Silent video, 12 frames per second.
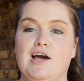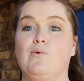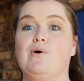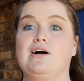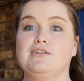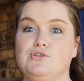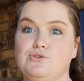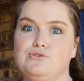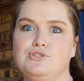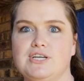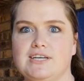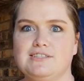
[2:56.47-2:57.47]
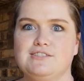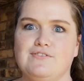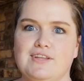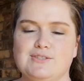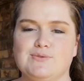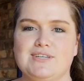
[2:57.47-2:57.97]
wild goose chase, if
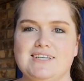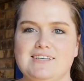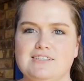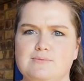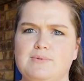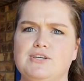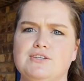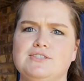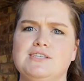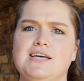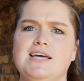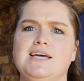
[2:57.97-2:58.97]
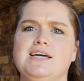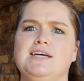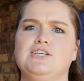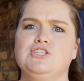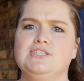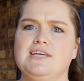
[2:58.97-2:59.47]
that's what it is, because
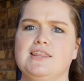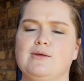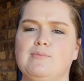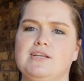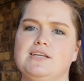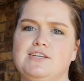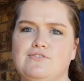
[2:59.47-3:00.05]
she sent them in a